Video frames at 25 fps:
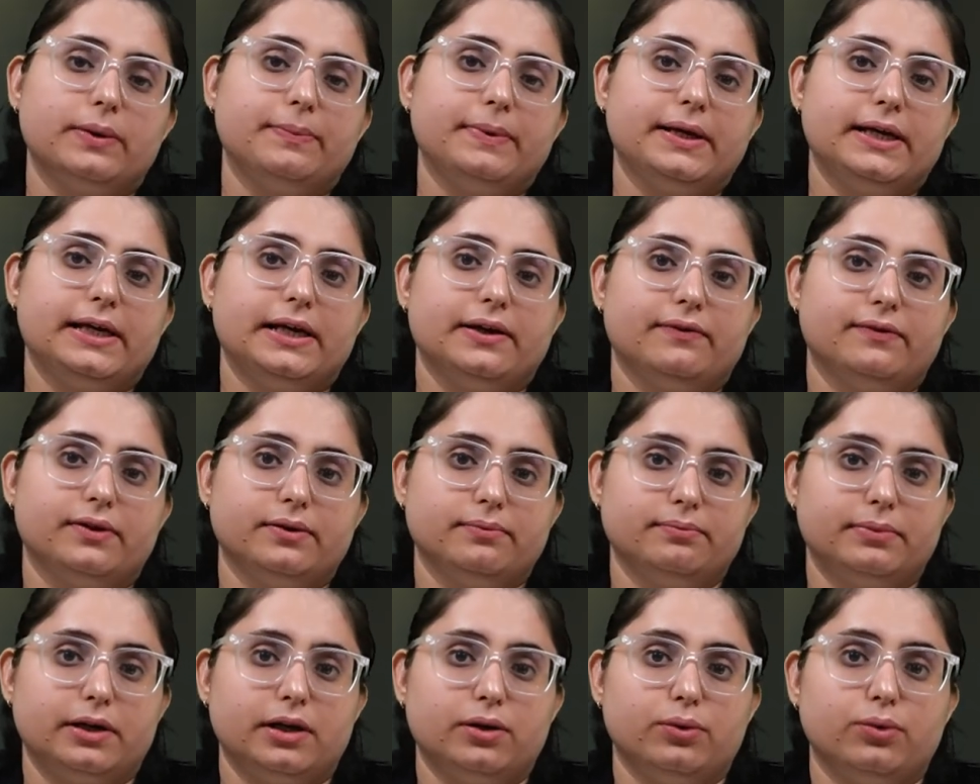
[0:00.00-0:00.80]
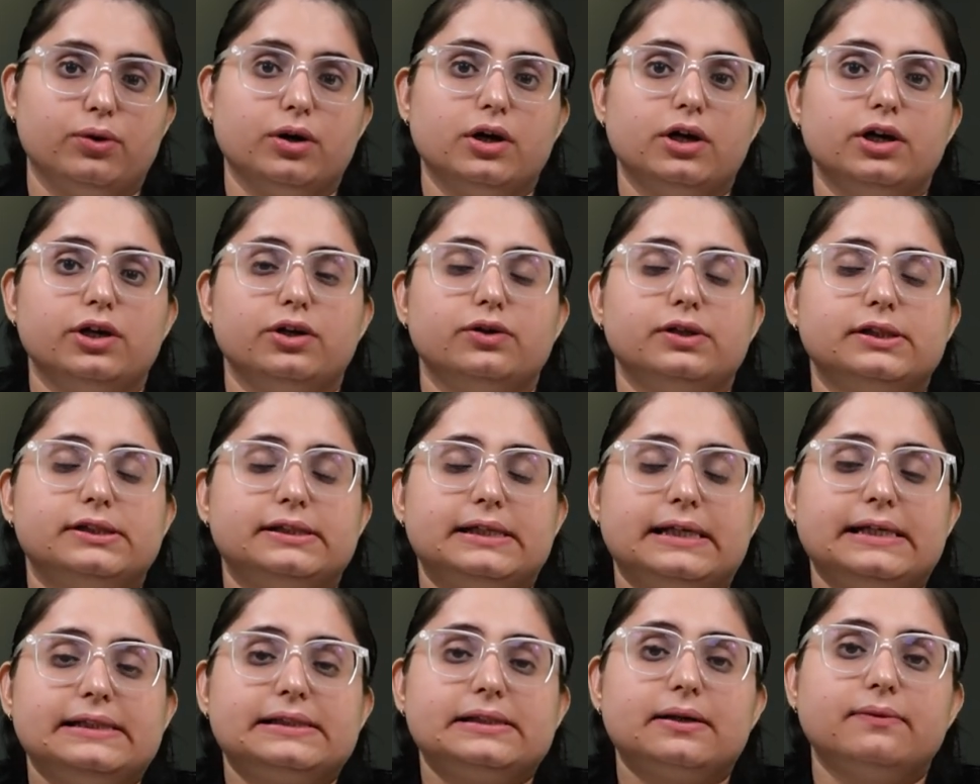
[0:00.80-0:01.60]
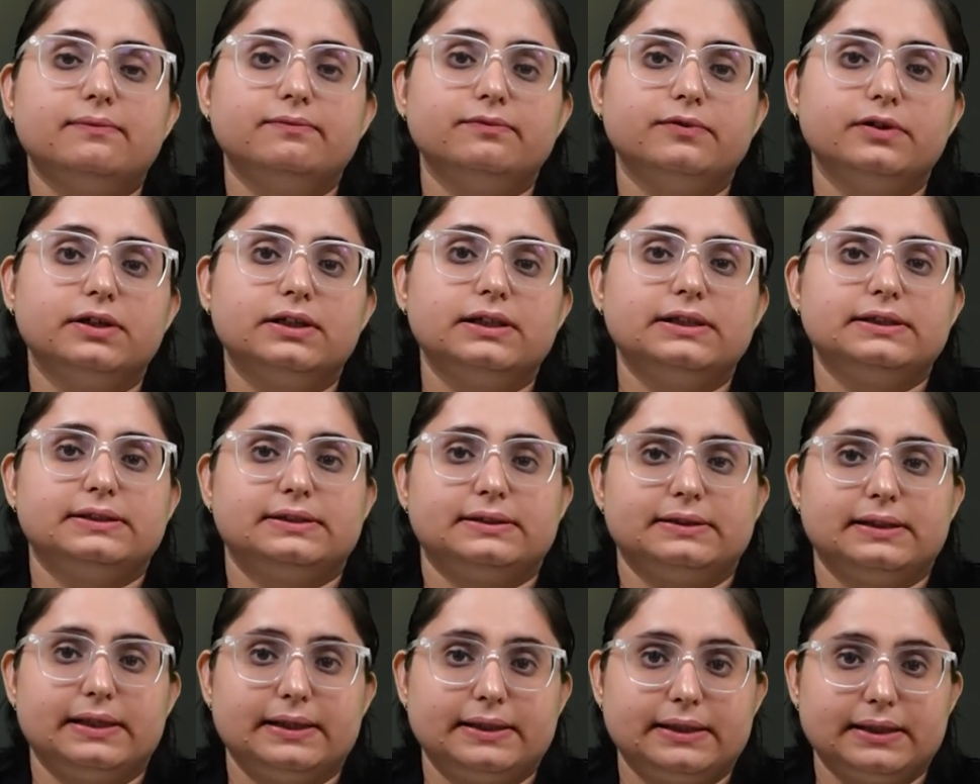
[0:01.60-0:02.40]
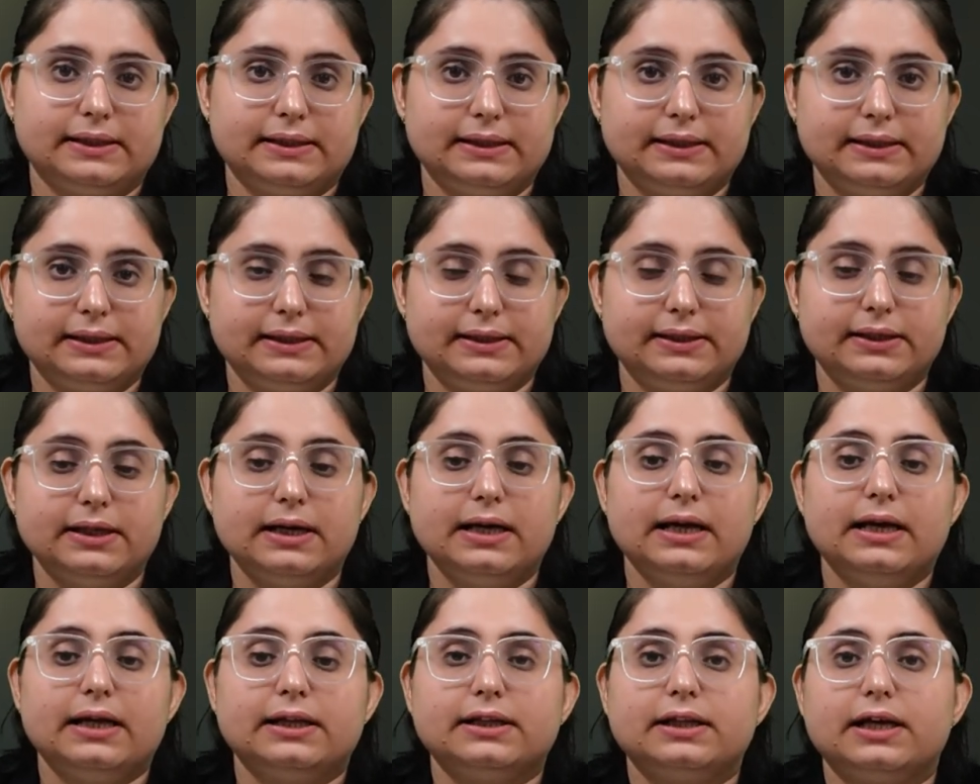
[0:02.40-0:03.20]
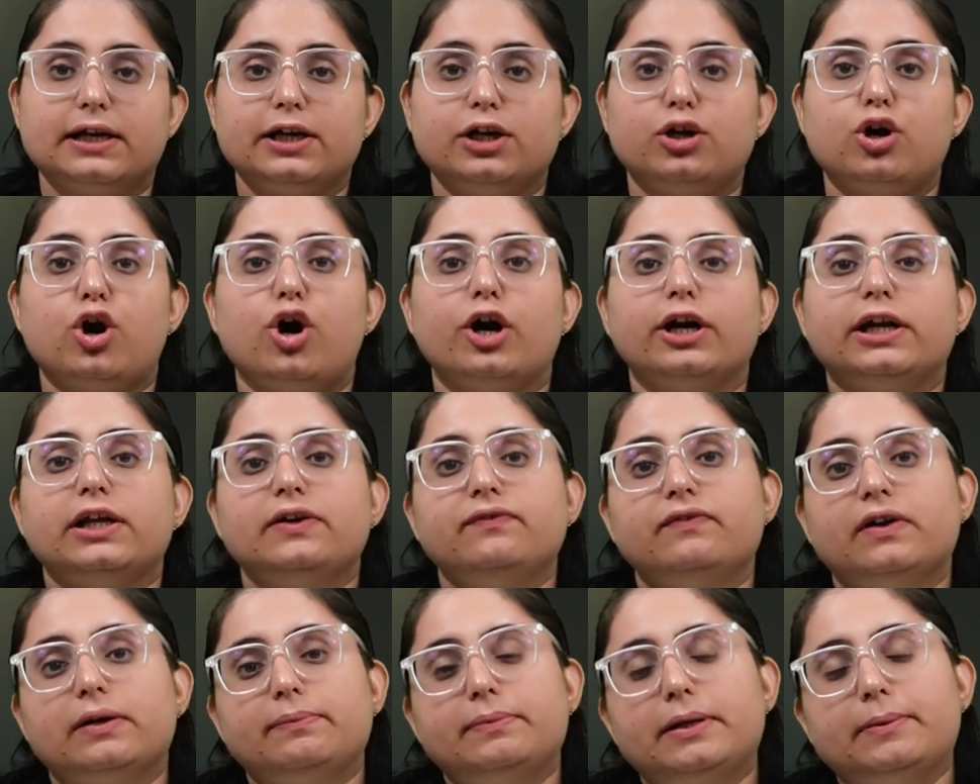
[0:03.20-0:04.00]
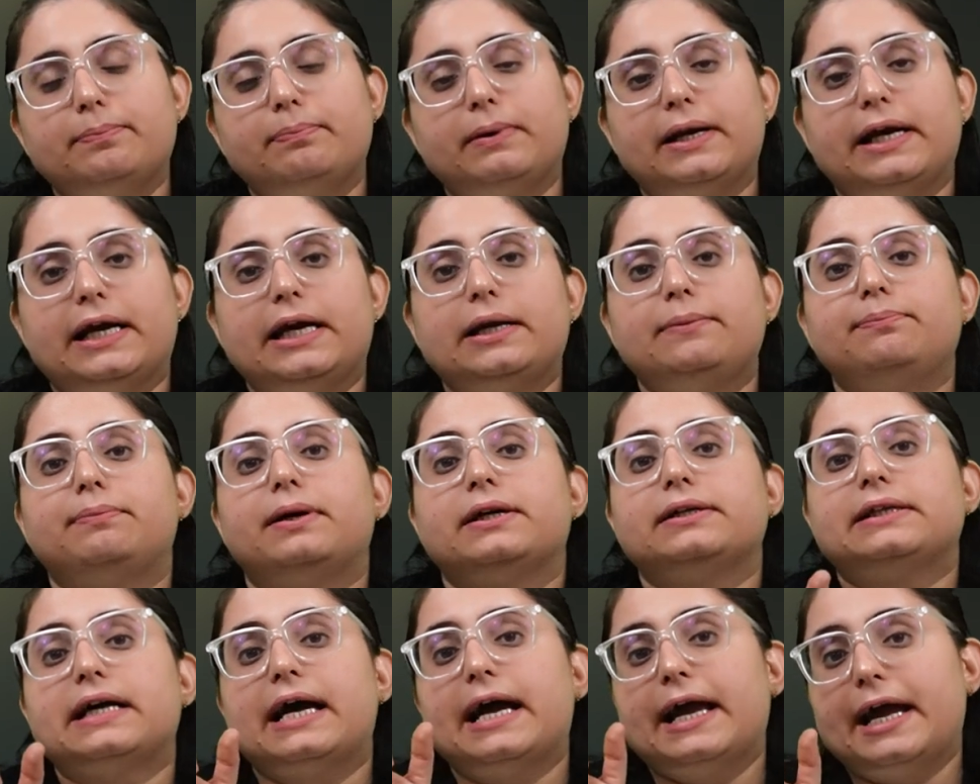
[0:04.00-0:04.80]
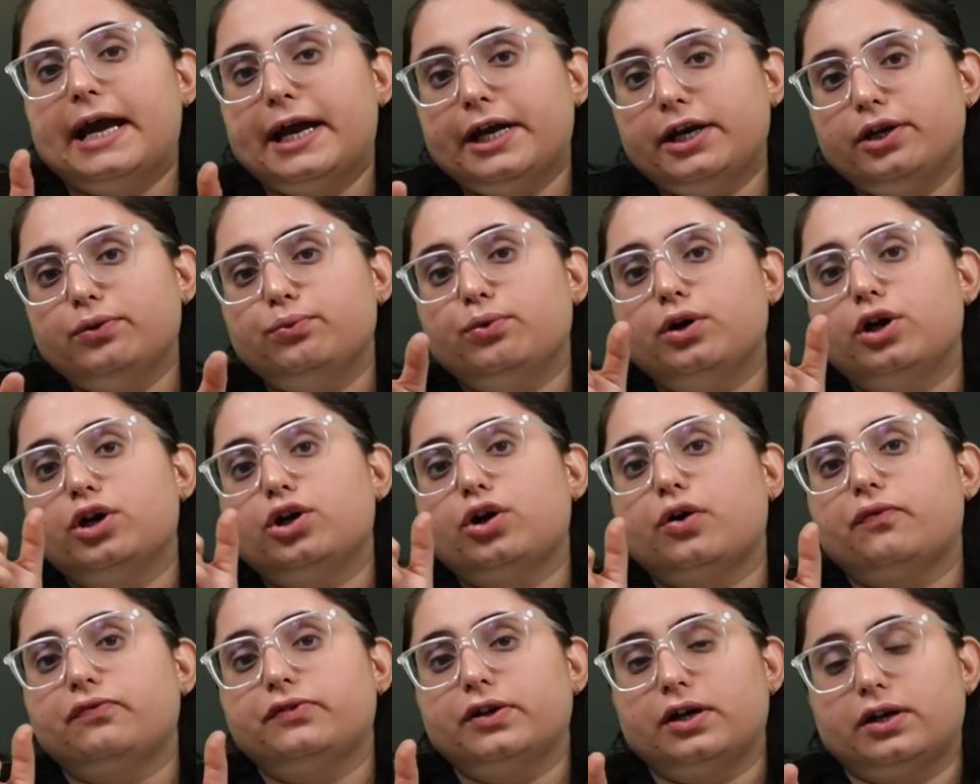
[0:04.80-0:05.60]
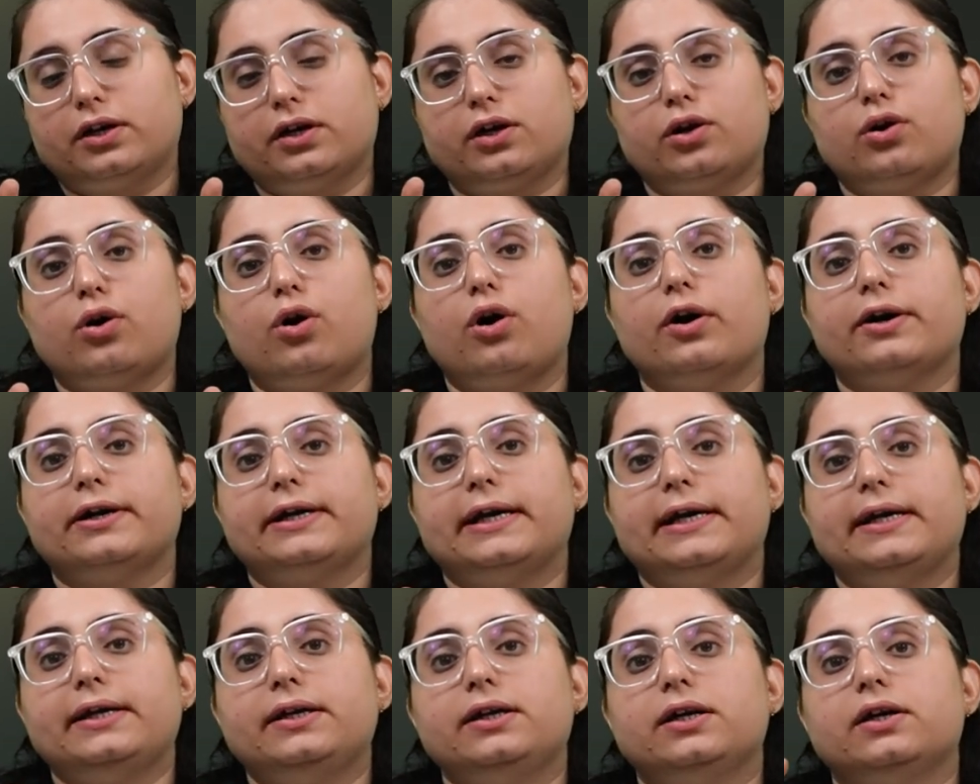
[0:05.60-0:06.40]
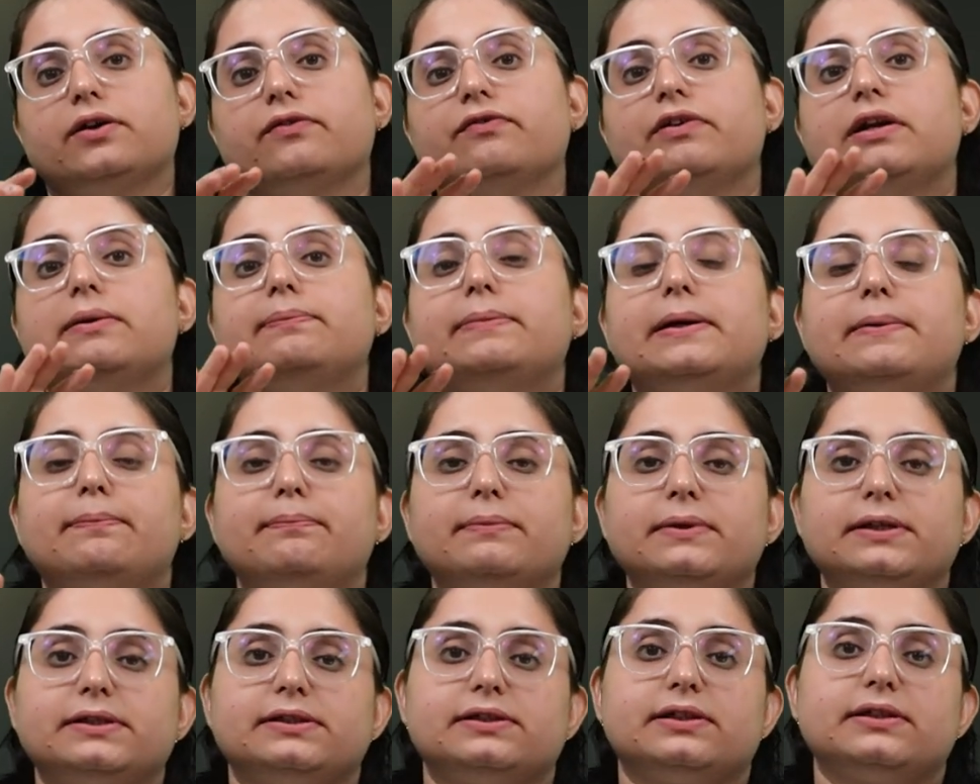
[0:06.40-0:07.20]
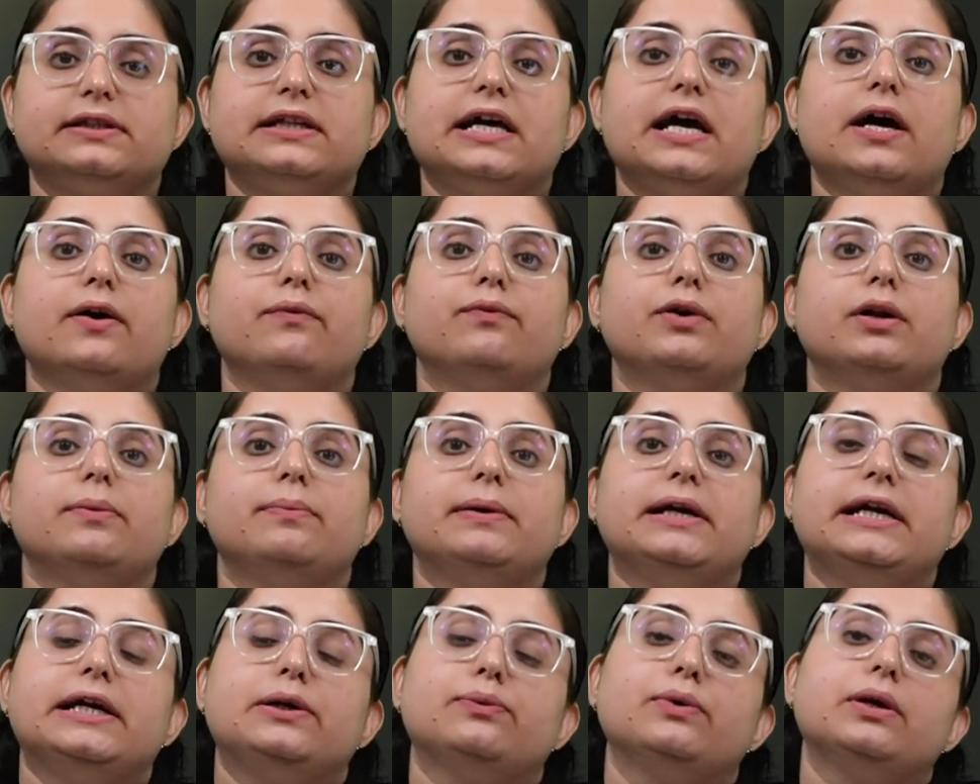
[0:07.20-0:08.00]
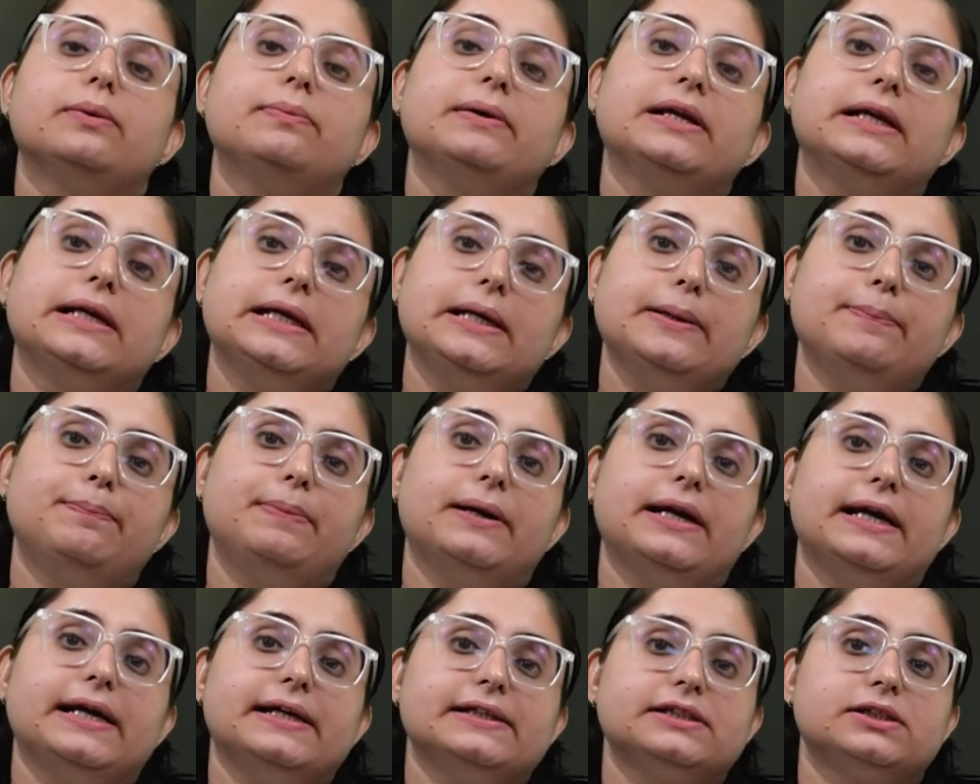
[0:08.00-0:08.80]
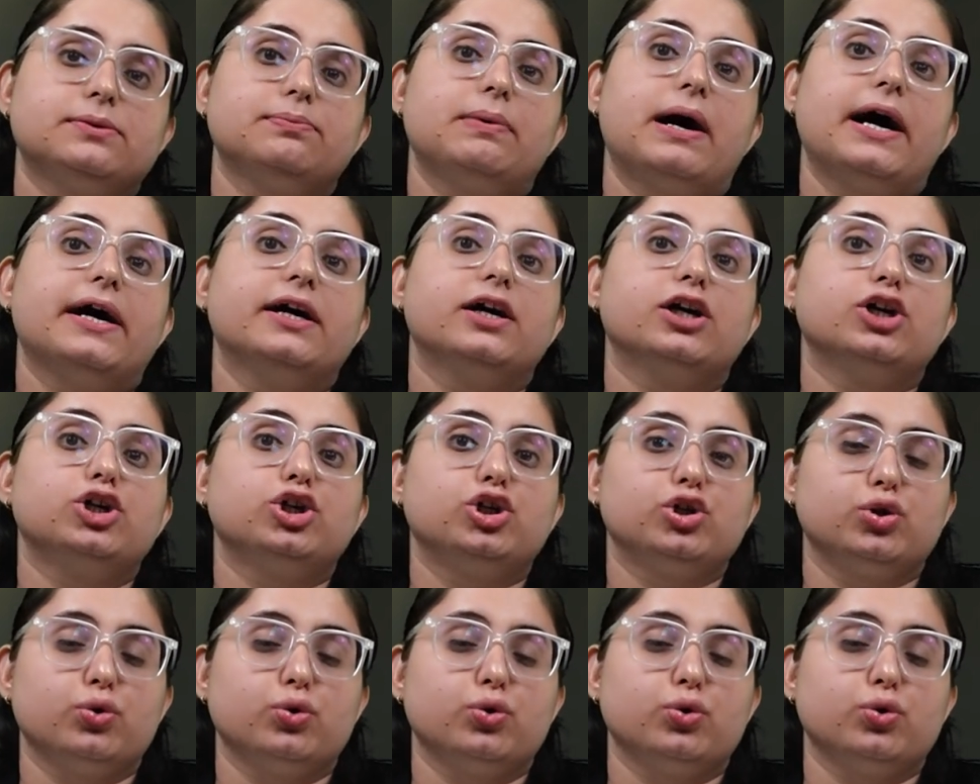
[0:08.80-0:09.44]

will be given below. You'll see some words written in it. The recording will be played, but the end word of the recording will be missed. There will be, it will be replaced by a